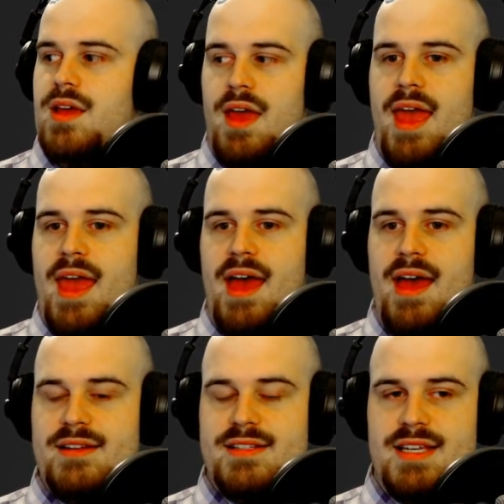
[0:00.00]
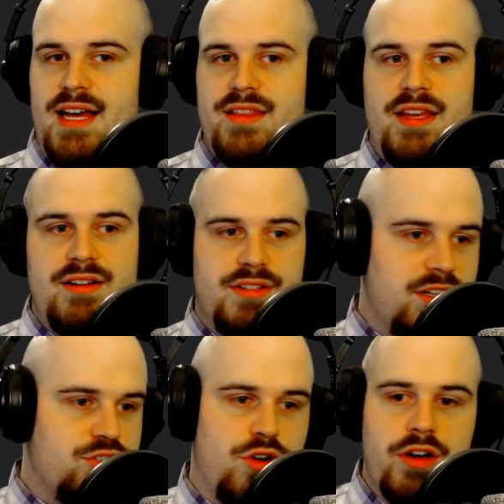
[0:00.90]
and they're
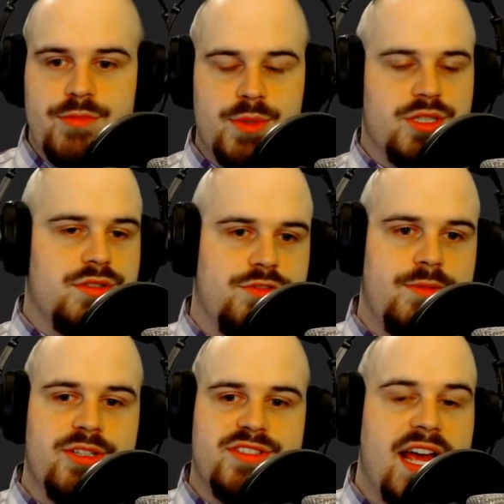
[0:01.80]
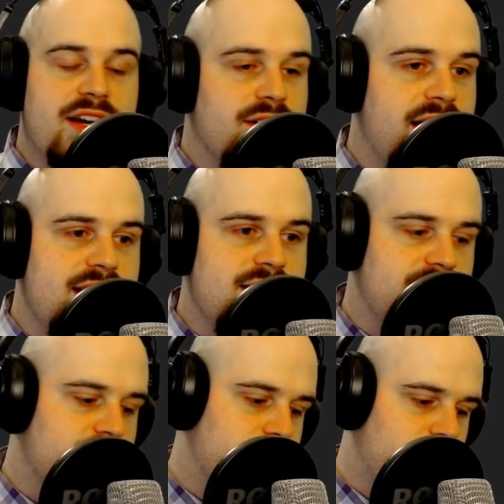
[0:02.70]
not drawn from your deck or
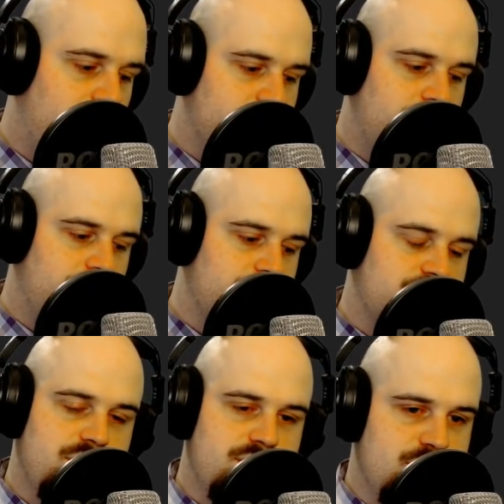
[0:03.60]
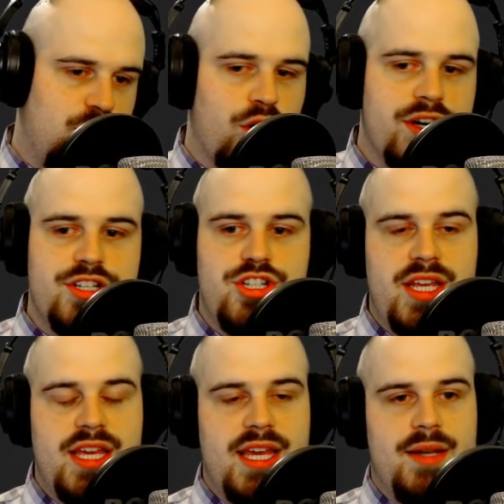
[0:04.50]
anything. There's an
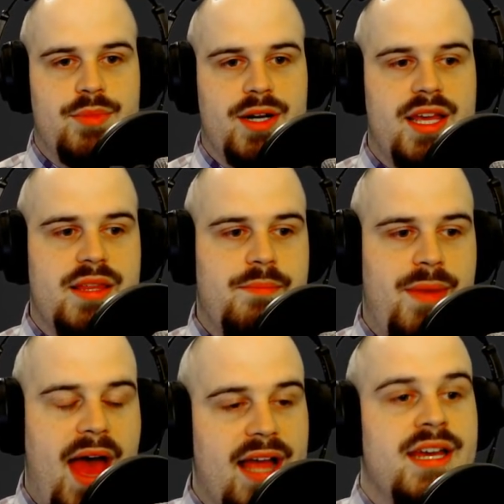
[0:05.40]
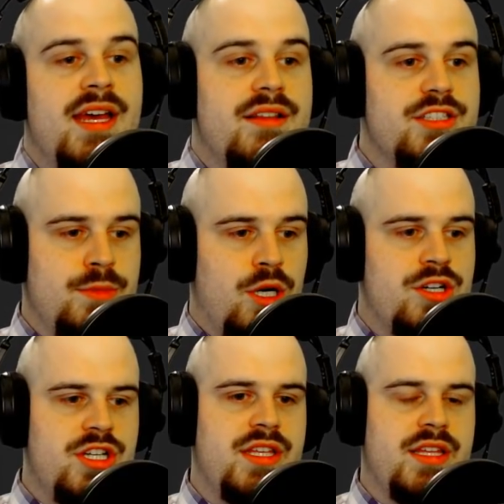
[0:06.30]
RNG in bringing them back. There's some
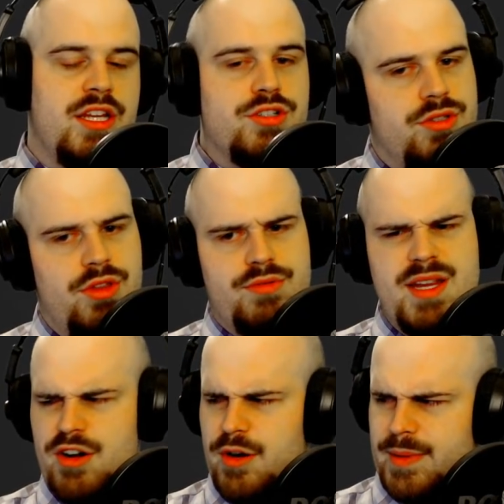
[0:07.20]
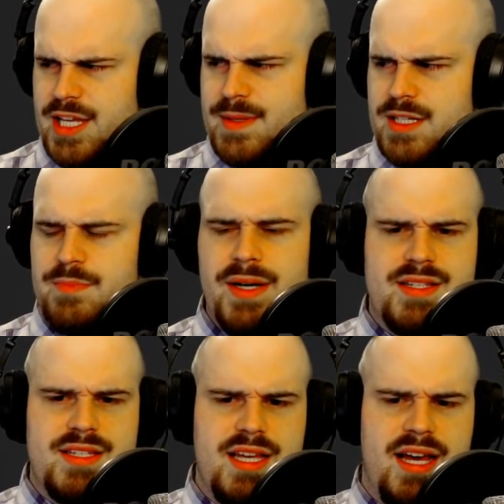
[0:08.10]
RNG in the initial 3-hero placement,
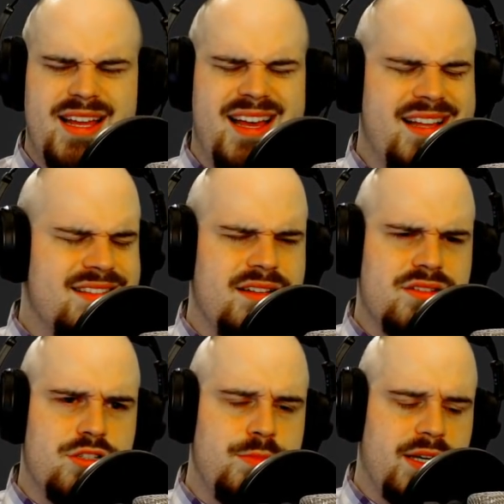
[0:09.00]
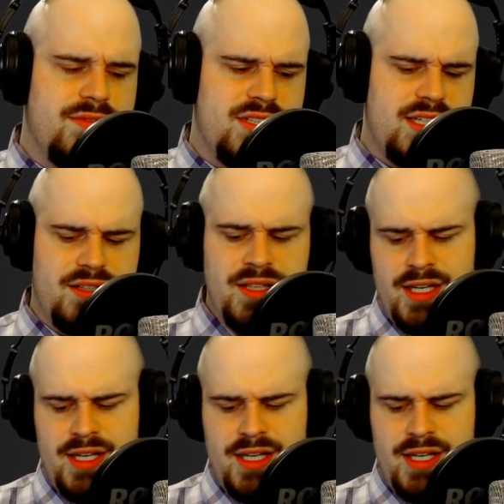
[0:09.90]
but it's not too big of a deal.